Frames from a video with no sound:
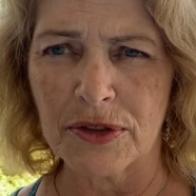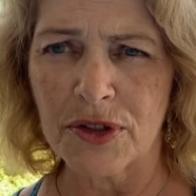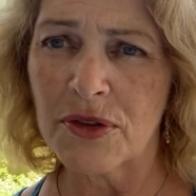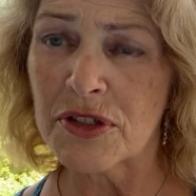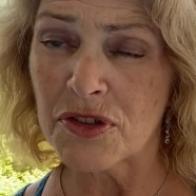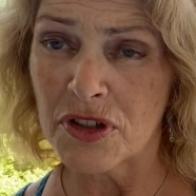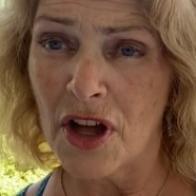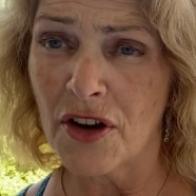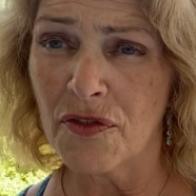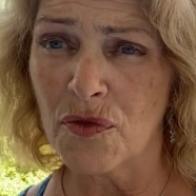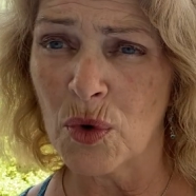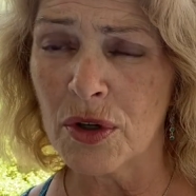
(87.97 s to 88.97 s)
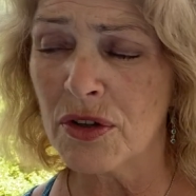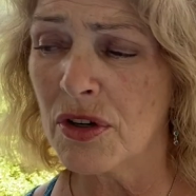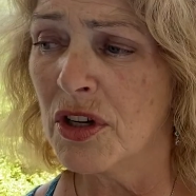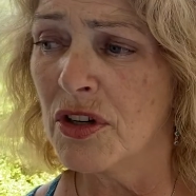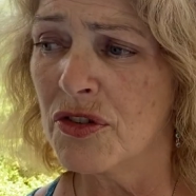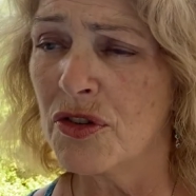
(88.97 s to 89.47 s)
So there's a lot of work
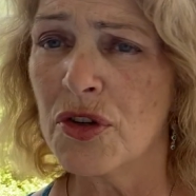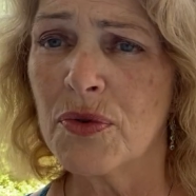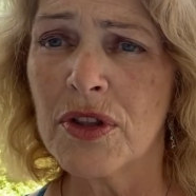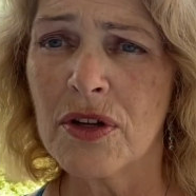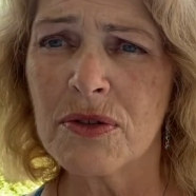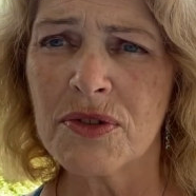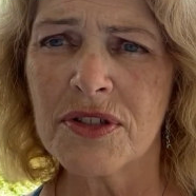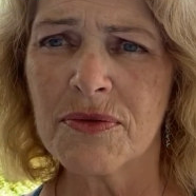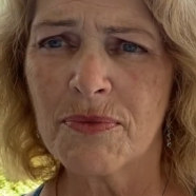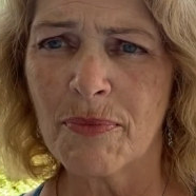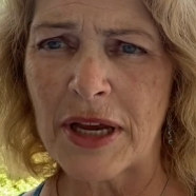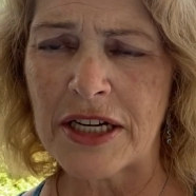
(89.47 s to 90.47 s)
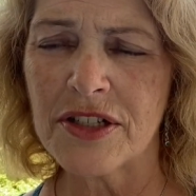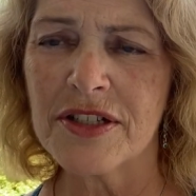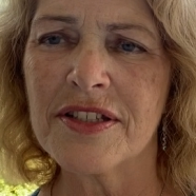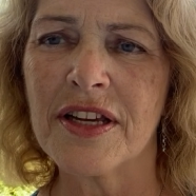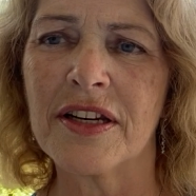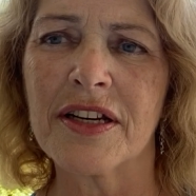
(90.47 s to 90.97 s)
to do in those
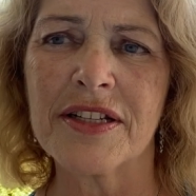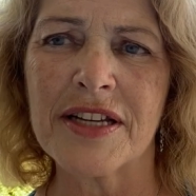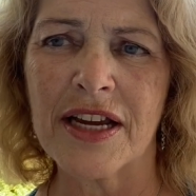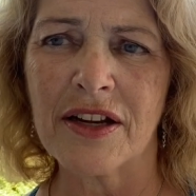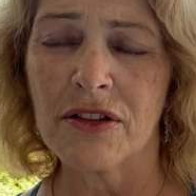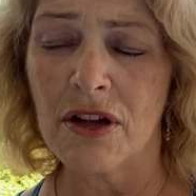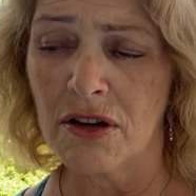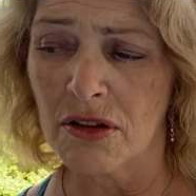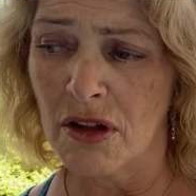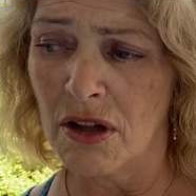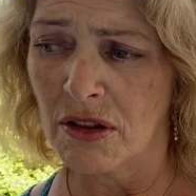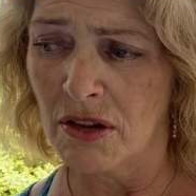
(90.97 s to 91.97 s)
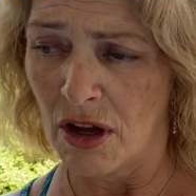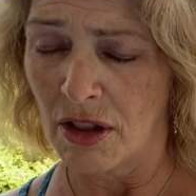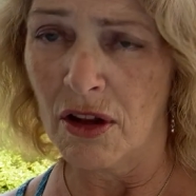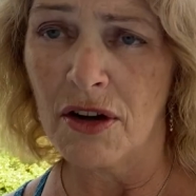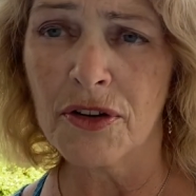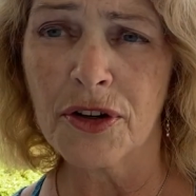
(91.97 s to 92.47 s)
patients, and it can take a lot
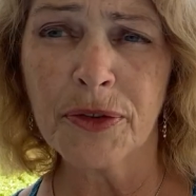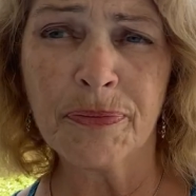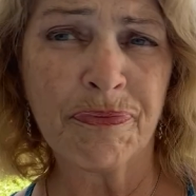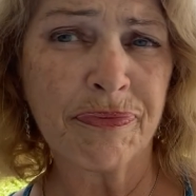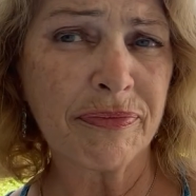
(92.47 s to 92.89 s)
longer.